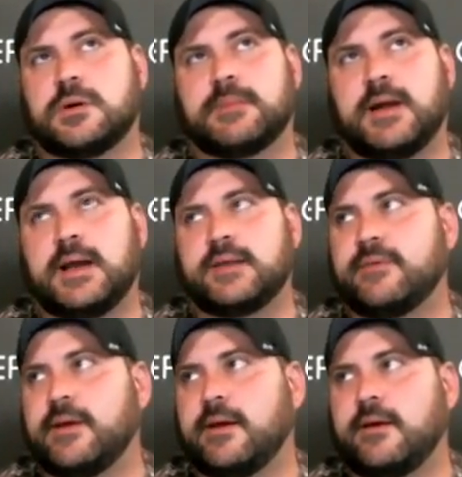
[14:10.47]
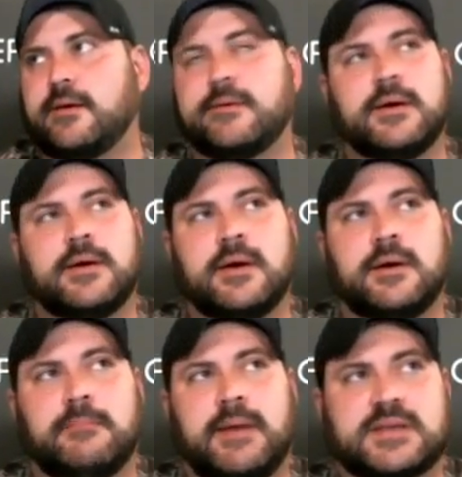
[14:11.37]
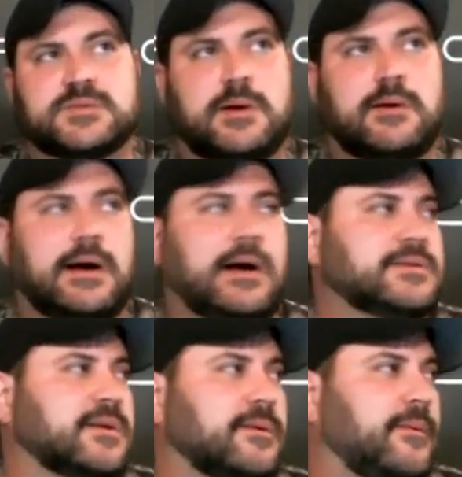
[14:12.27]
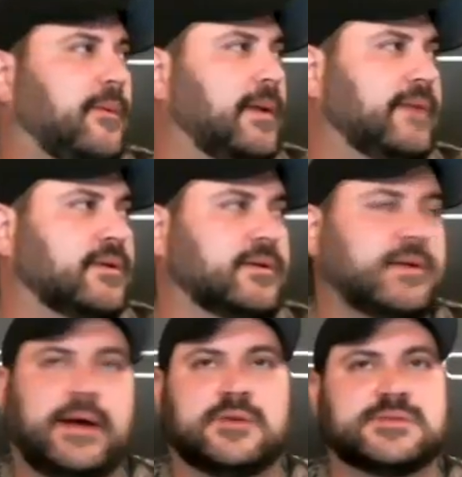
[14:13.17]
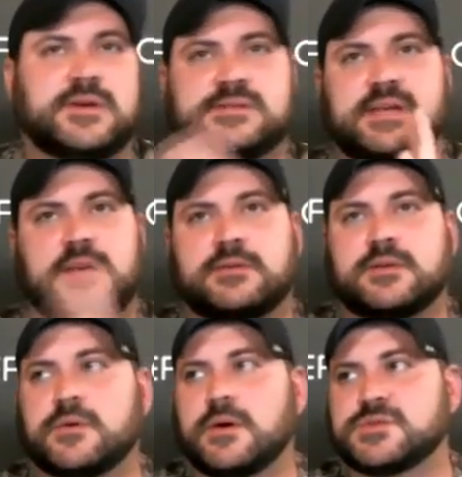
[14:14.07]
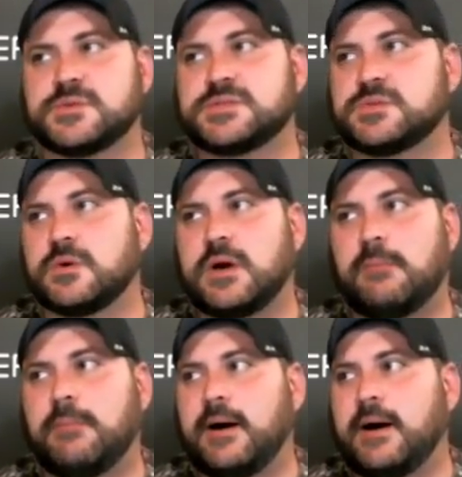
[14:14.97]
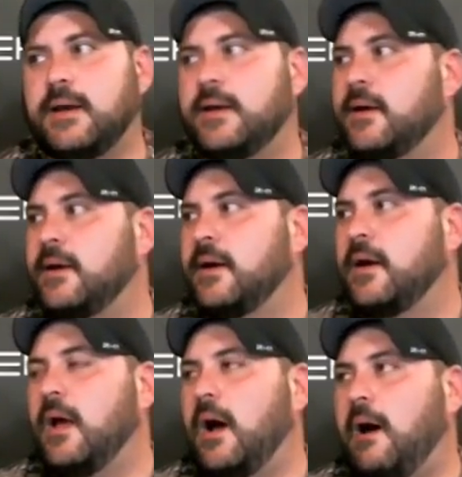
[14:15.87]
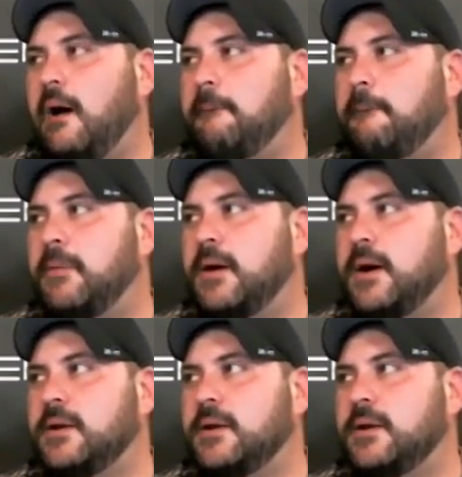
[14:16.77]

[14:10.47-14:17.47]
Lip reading: I'm kind of like a Maxwell House or whatever the hell's on sale at the grocery store. I'll buy, but.